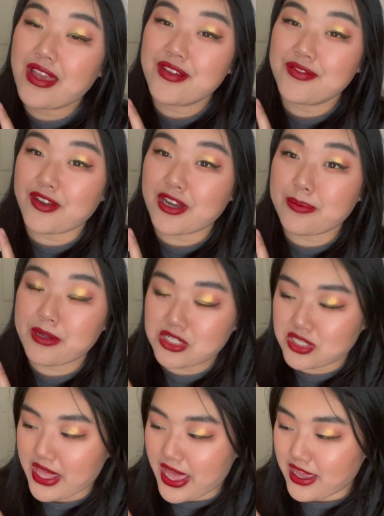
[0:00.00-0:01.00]
very much
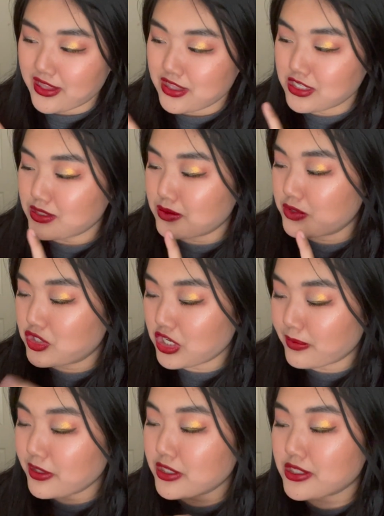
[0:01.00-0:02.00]
that. The
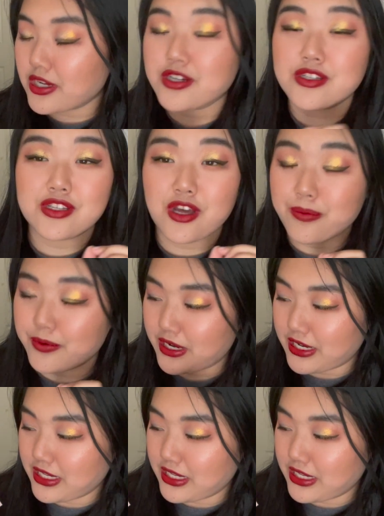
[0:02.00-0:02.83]
shimmers are so pretty,